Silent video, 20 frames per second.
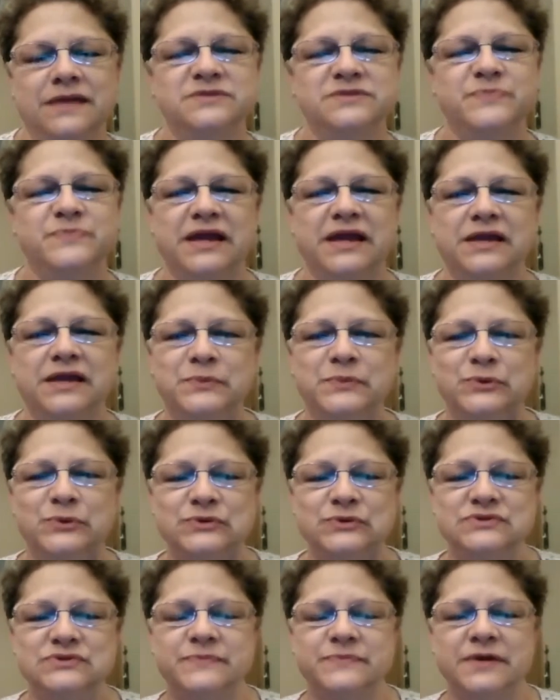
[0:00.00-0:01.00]
Becky
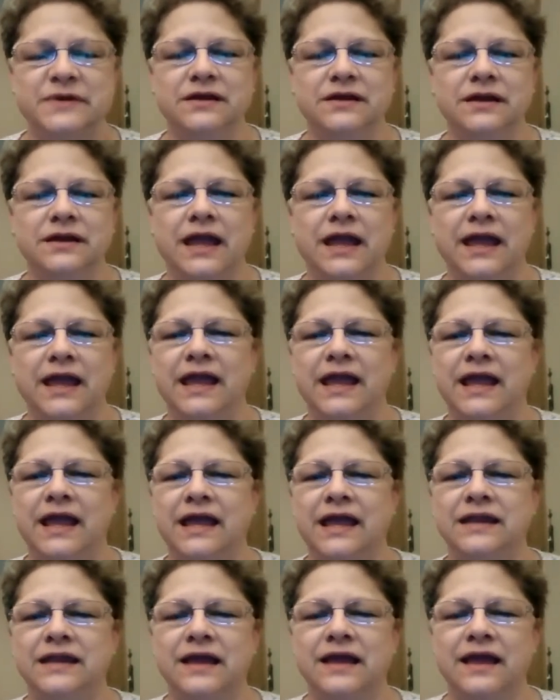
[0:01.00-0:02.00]
Bruinsma,
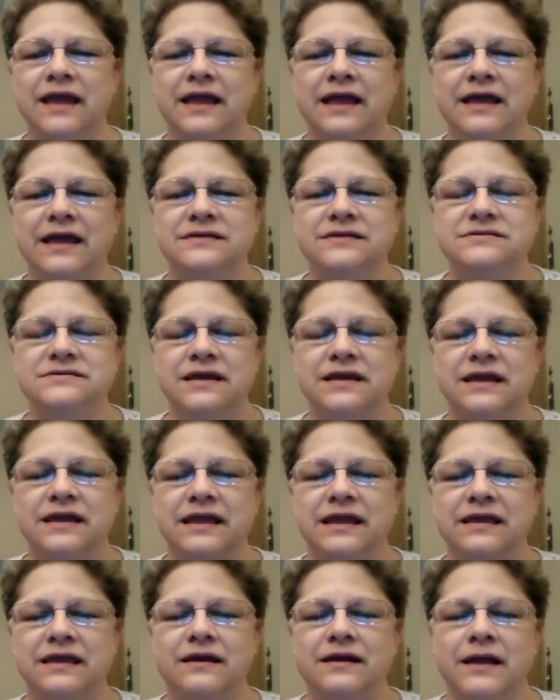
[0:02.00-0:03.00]
and as
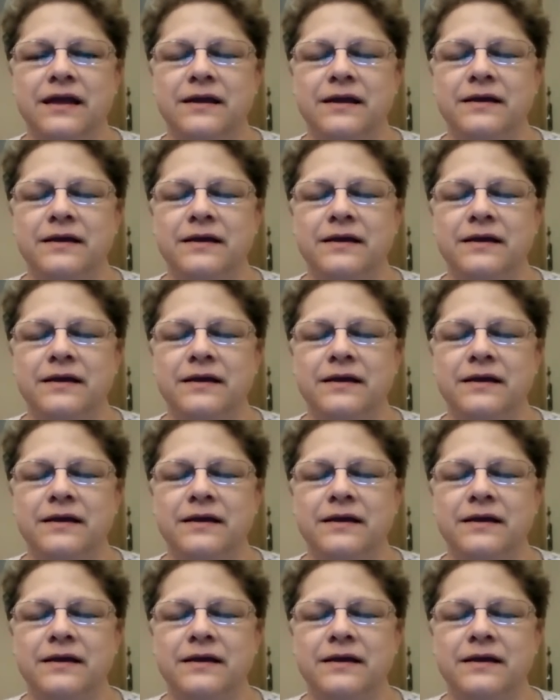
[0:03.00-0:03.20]
a